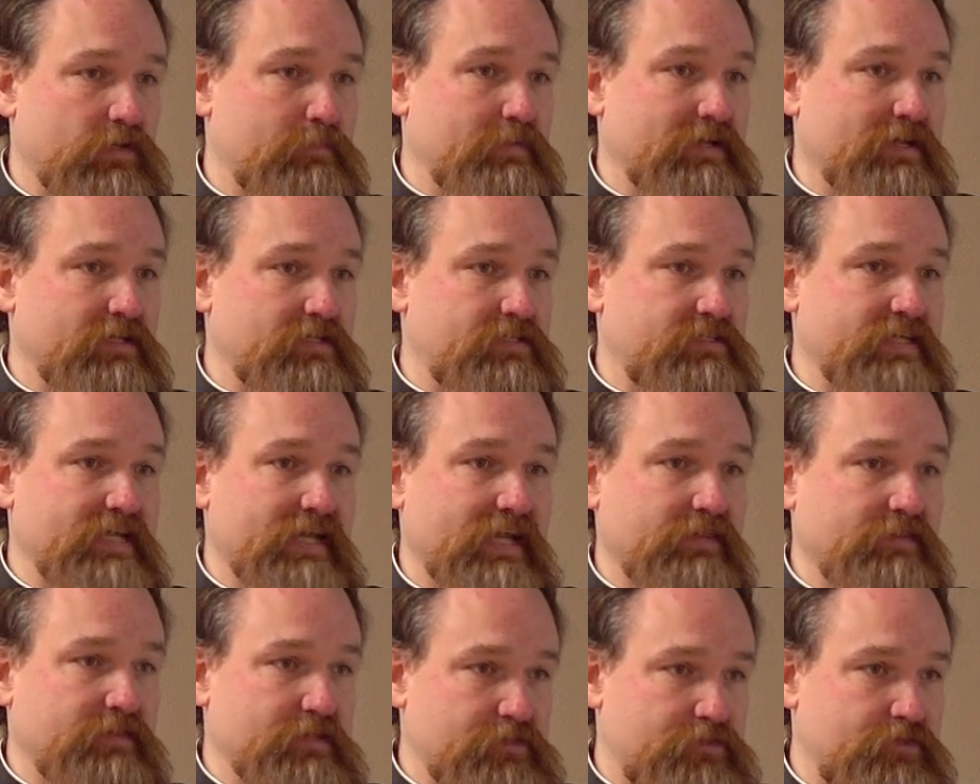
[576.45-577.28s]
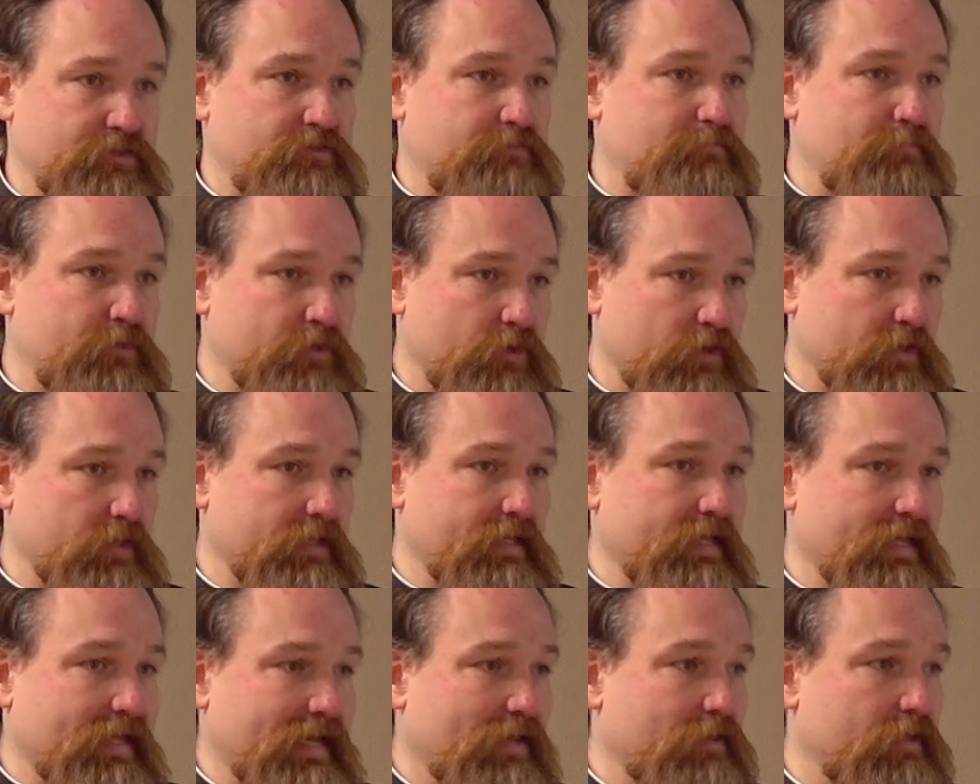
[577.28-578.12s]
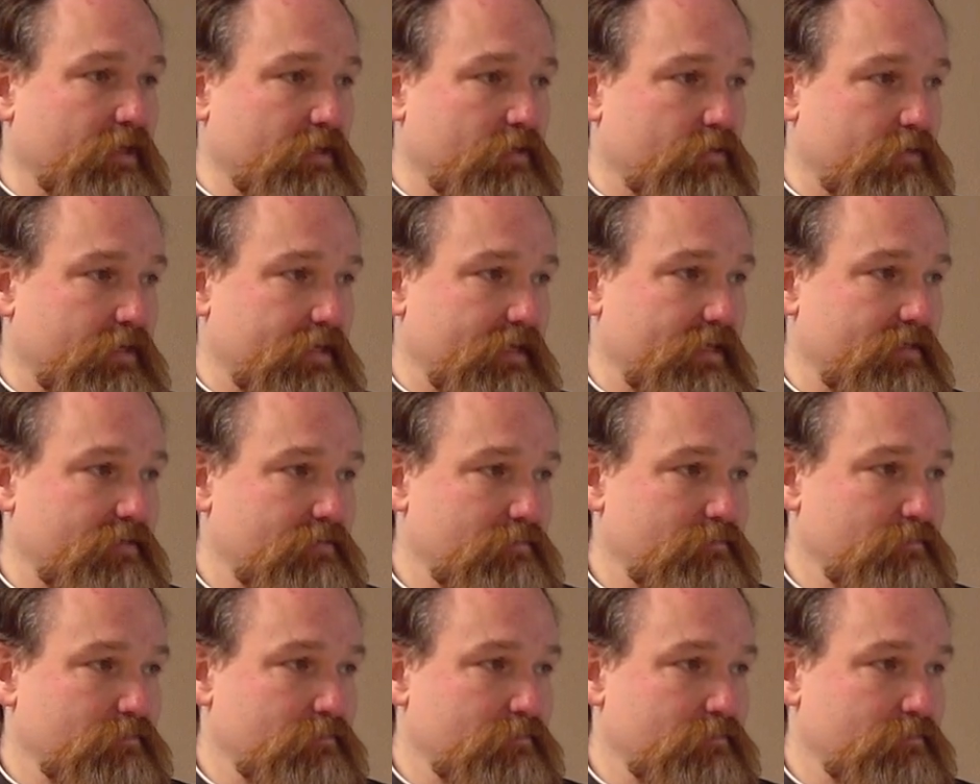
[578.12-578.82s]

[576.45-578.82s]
about saying this is purely an allegory.